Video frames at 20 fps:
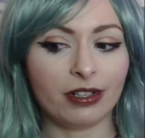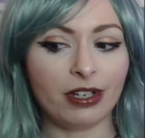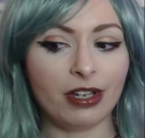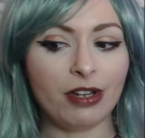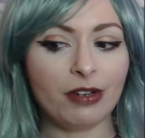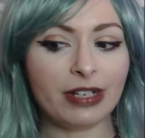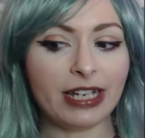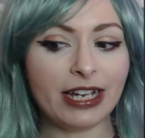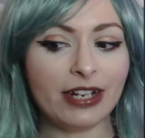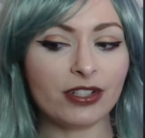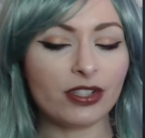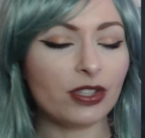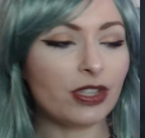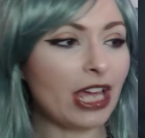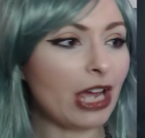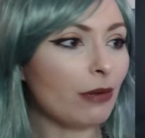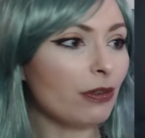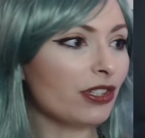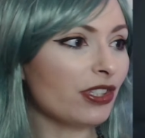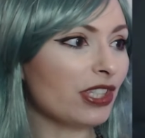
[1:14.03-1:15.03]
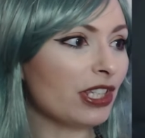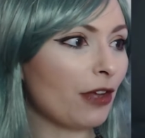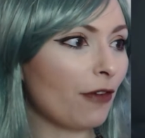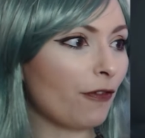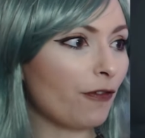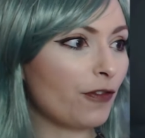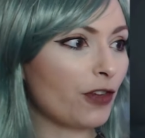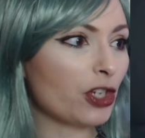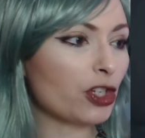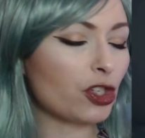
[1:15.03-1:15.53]
Okay, so that was the
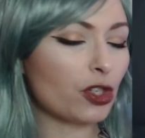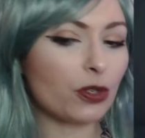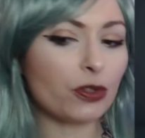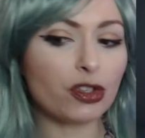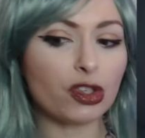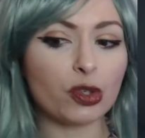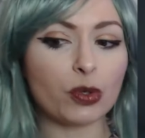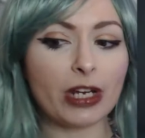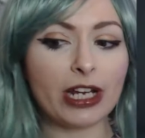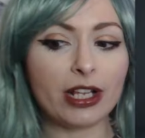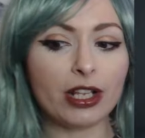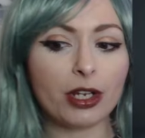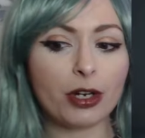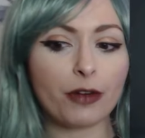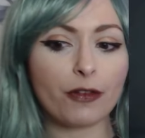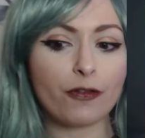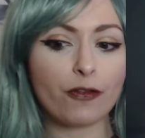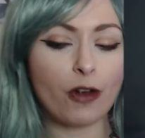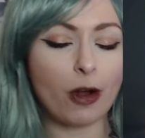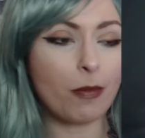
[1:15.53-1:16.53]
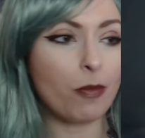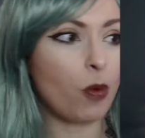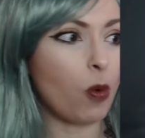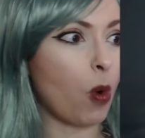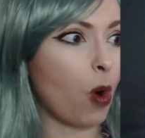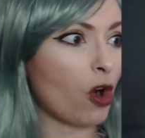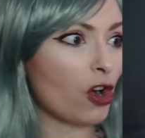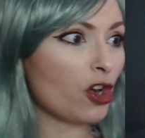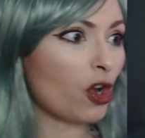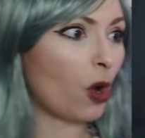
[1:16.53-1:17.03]
official trailer from
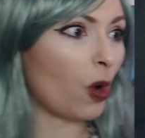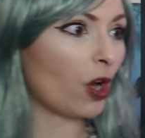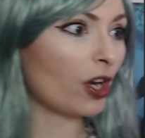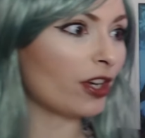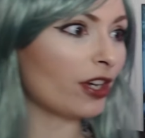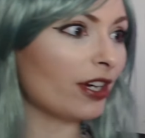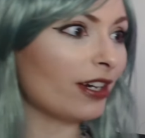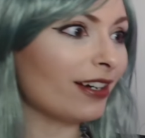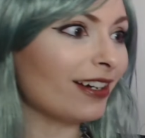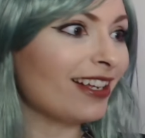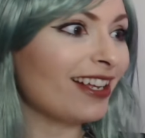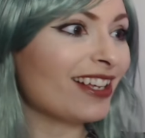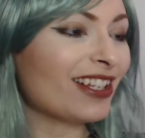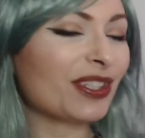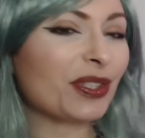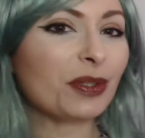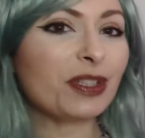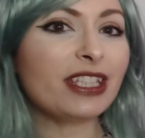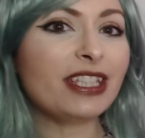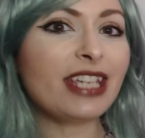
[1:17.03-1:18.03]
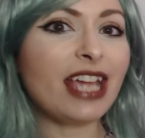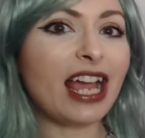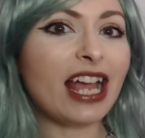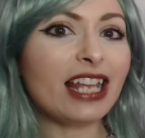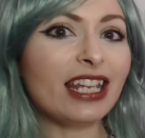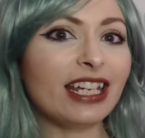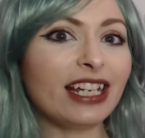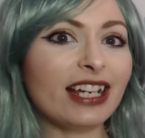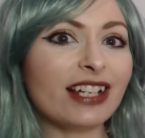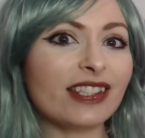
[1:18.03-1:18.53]
War and Order. So, yeah,
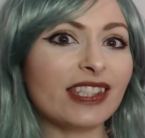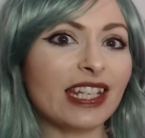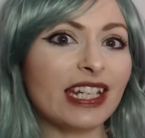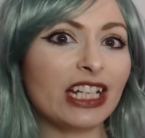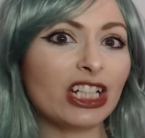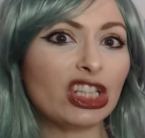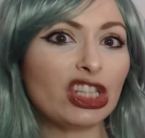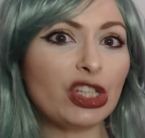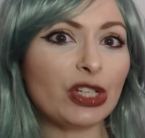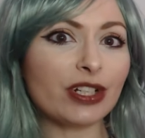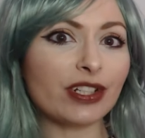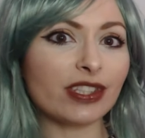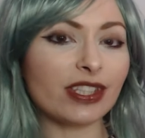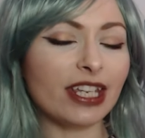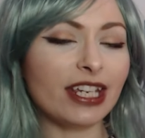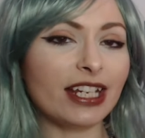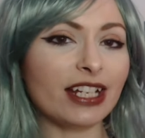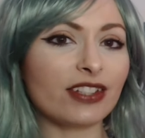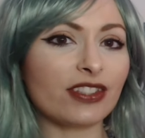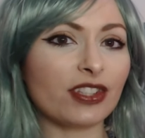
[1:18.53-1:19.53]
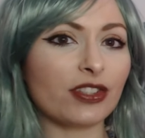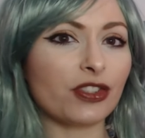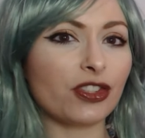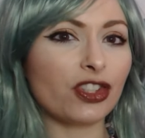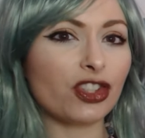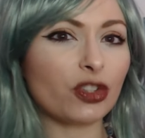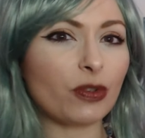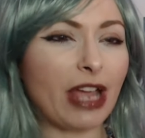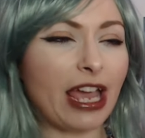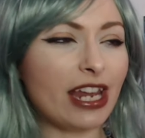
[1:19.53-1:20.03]
like I said, it looks like it's a
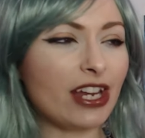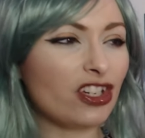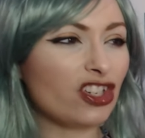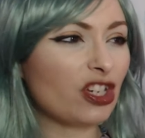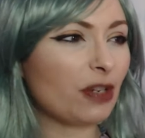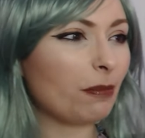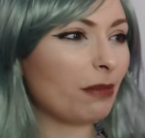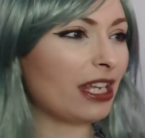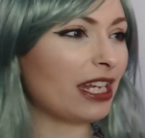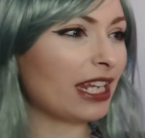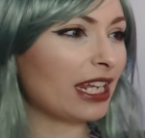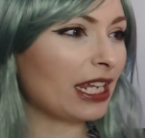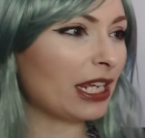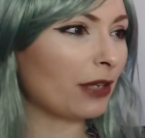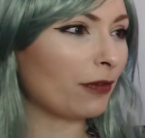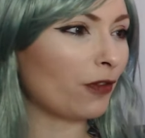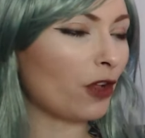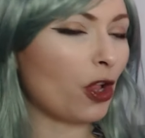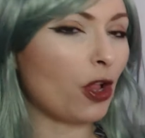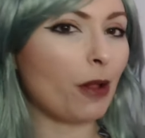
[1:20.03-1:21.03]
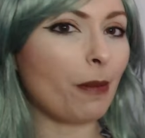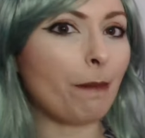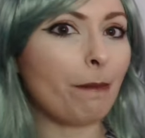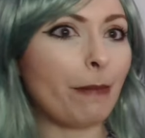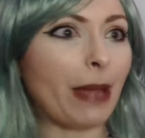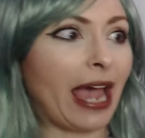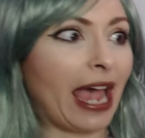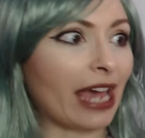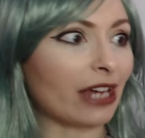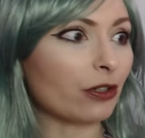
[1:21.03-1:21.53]
strategy medieval
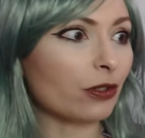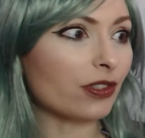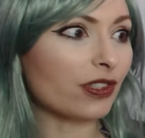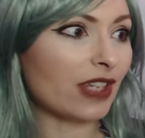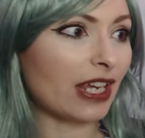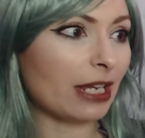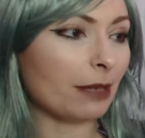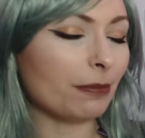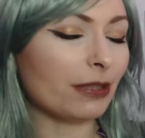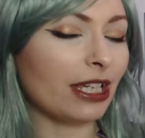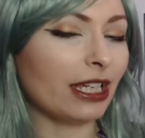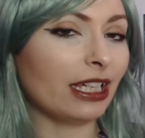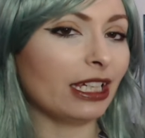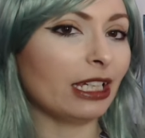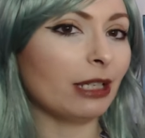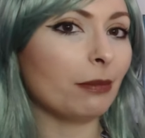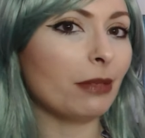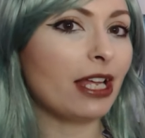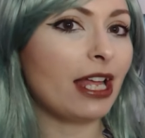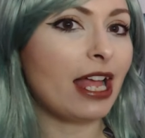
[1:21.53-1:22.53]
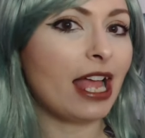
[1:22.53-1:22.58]
battle type game.